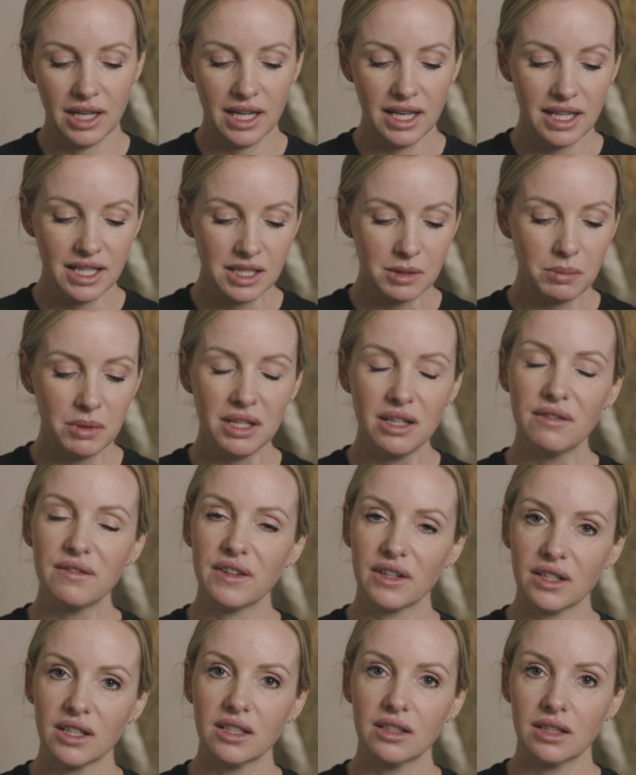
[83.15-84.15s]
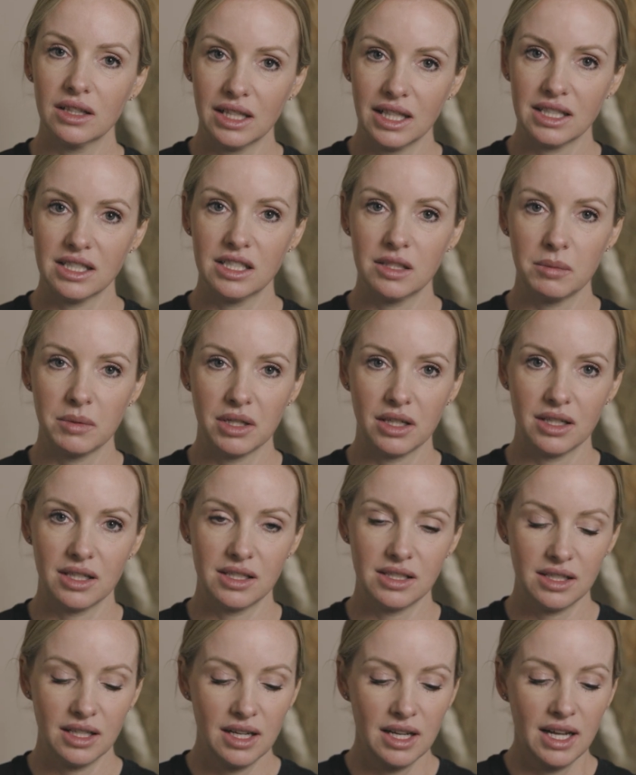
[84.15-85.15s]
It has been a very good lens, to be
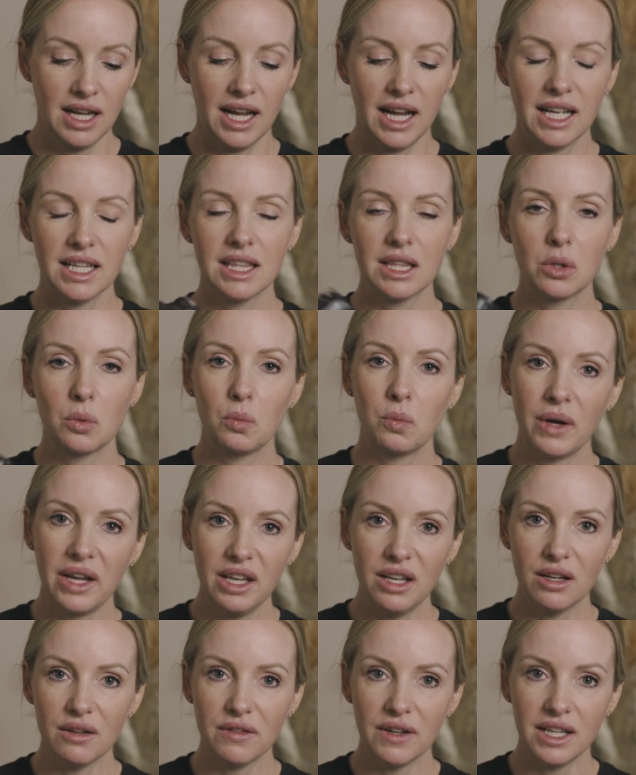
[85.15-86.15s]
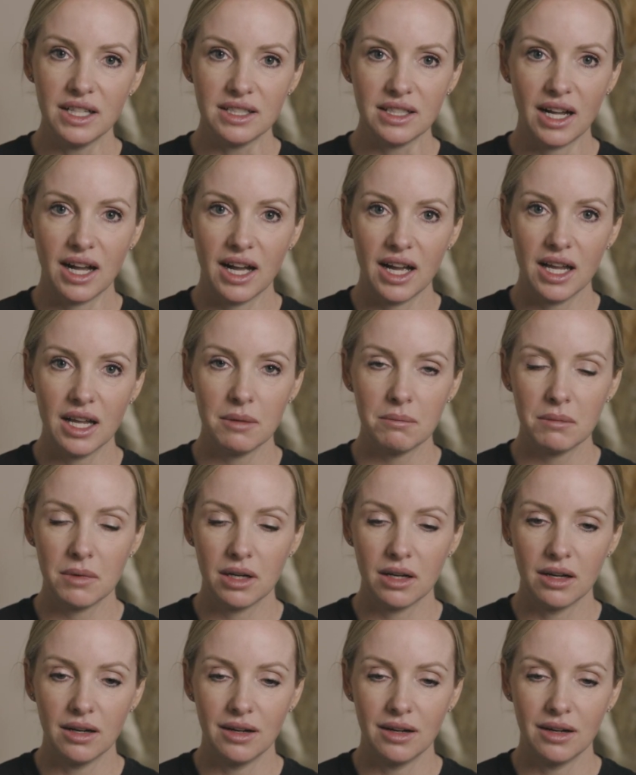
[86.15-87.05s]
honest. And the weight of it, I